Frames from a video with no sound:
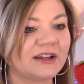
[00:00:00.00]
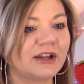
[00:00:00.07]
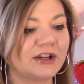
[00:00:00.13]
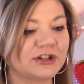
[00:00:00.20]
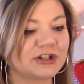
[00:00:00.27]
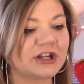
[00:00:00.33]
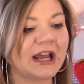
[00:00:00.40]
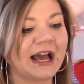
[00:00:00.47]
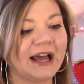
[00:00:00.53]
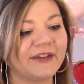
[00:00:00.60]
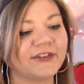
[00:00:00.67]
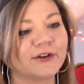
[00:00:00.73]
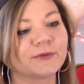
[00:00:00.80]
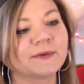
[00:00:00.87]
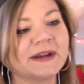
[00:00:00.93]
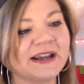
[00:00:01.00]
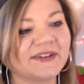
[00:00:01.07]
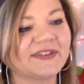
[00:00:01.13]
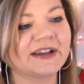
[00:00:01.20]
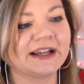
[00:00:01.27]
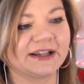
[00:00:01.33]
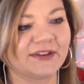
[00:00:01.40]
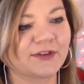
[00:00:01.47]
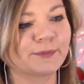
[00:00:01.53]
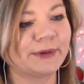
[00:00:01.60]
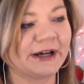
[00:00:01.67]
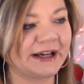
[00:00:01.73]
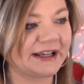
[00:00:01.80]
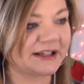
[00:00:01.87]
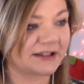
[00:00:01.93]
She has her reasons,
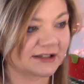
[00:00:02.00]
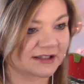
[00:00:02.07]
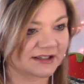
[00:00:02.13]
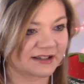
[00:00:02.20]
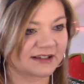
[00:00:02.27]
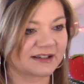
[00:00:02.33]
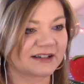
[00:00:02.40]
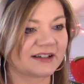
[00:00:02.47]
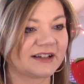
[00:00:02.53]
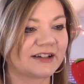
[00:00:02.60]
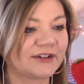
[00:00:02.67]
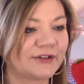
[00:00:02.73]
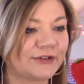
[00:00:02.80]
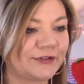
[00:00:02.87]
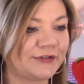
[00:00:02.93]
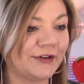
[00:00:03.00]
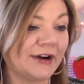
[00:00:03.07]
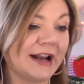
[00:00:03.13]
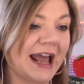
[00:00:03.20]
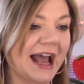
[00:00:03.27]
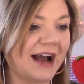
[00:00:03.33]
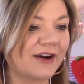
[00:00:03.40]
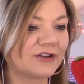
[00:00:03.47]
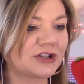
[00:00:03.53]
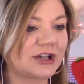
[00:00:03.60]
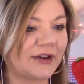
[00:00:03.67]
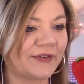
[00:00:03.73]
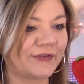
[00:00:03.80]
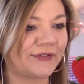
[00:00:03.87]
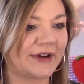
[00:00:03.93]
but for now,
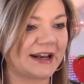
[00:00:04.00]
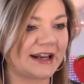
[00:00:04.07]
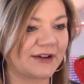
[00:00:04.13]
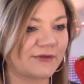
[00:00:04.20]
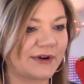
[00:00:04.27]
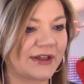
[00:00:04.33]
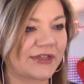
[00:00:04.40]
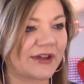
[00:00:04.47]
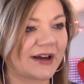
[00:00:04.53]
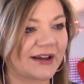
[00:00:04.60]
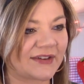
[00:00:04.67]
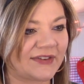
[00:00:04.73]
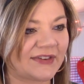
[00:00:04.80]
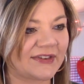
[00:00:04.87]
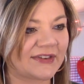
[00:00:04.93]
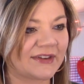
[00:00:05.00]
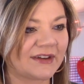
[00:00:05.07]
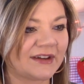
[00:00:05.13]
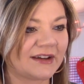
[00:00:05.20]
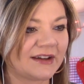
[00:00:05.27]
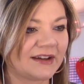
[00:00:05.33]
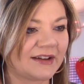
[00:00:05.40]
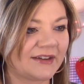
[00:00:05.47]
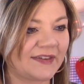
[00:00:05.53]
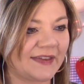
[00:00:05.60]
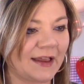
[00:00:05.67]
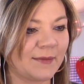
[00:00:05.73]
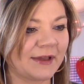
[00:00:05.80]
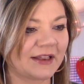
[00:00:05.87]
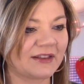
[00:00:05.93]
she's fighting with us,
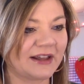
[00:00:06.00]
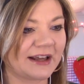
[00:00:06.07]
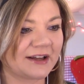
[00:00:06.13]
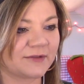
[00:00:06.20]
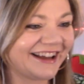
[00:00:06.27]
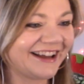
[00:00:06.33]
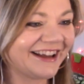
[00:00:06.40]
seemingly.